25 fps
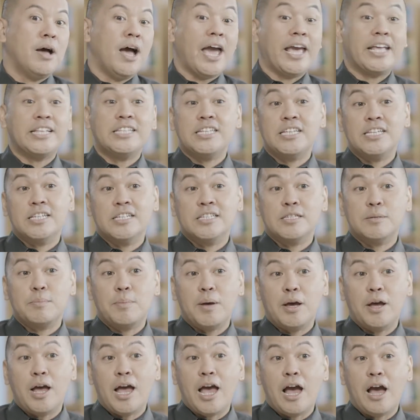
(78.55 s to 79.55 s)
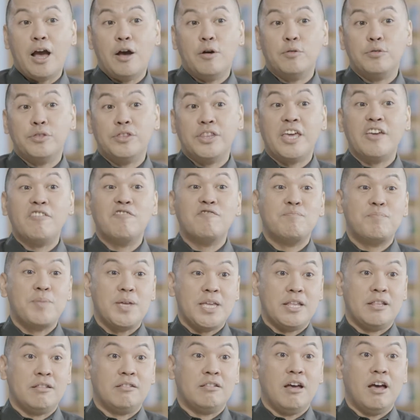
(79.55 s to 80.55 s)
ideas about how they've
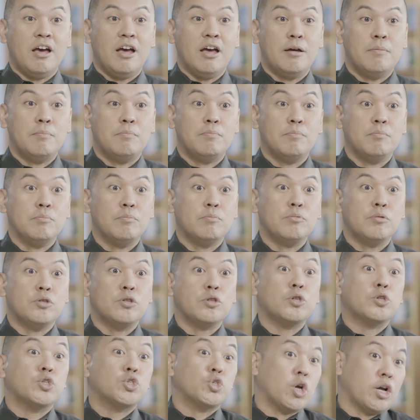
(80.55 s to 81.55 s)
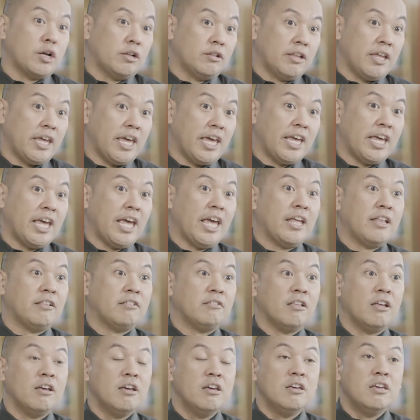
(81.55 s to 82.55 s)
been struggling
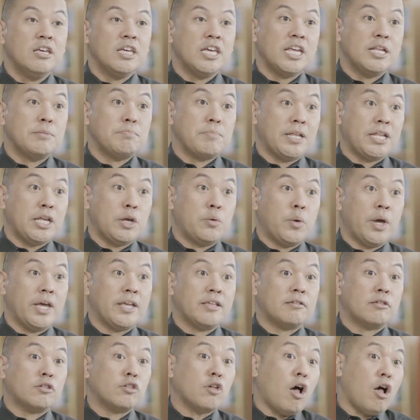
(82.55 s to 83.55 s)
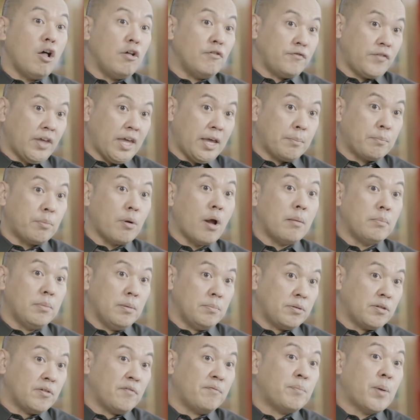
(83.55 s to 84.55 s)
and in many ways solving
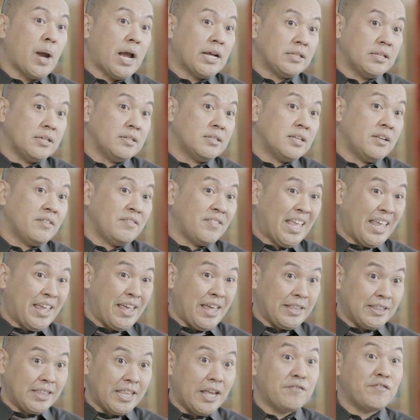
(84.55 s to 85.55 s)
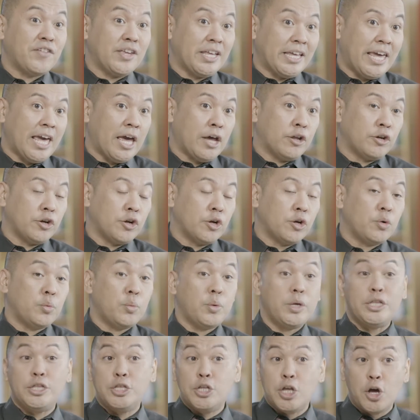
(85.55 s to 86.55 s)
problems of practice that they've encountered.
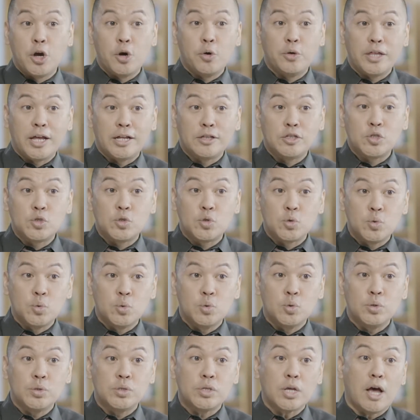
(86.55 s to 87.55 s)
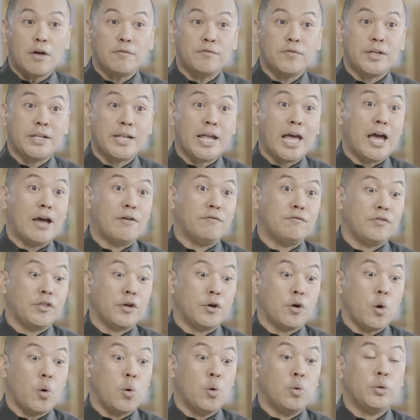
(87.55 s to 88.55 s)
We know that schools often have
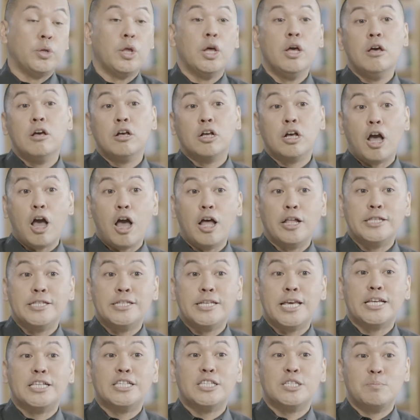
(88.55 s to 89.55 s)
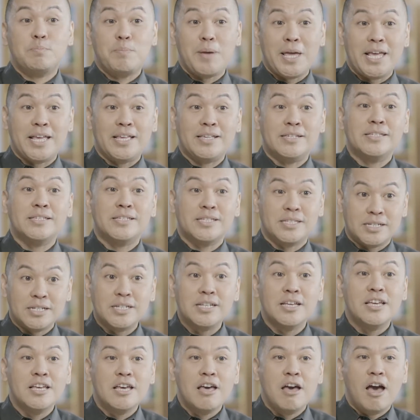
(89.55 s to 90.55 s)
their own context-based
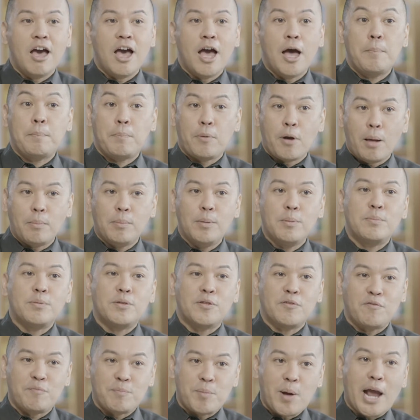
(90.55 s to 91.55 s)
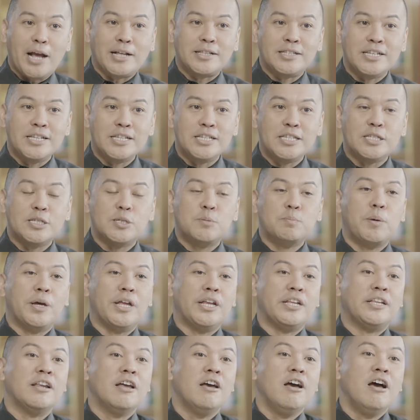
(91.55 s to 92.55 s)
problems of practice,
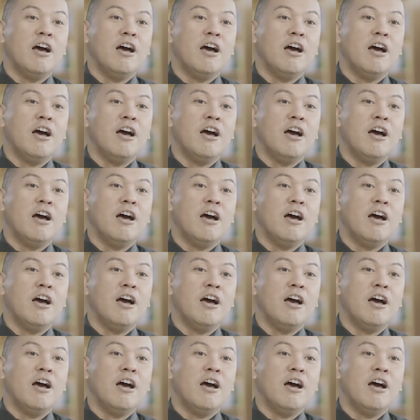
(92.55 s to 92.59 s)
but